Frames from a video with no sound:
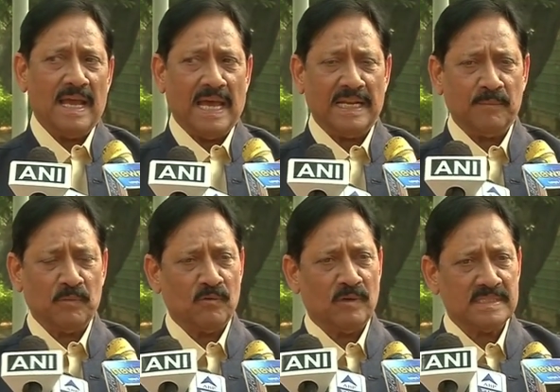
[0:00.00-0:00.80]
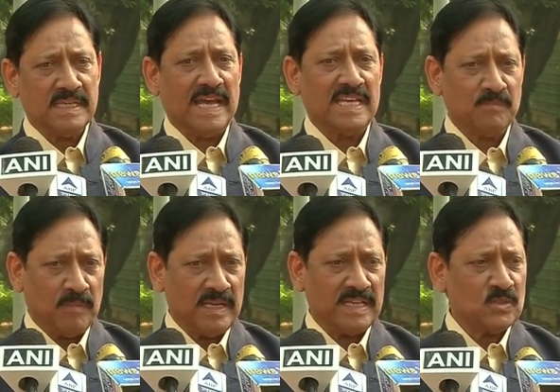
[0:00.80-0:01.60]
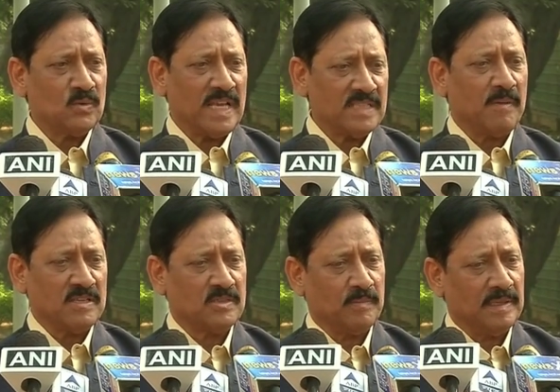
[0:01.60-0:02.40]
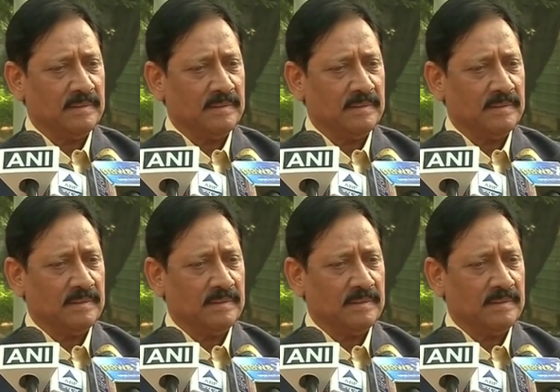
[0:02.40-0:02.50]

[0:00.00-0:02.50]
and approvals as, as soon as possible.